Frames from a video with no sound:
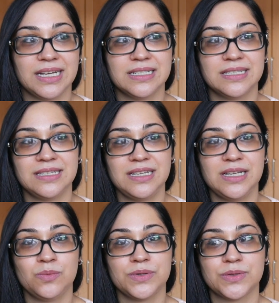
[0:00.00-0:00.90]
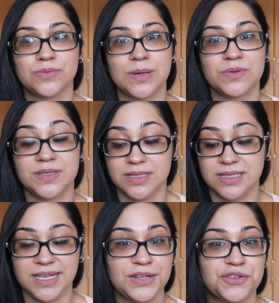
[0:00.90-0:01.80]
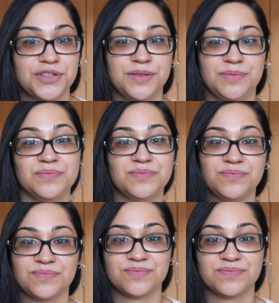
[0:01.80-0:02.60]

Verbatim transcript: that I had seen was a representation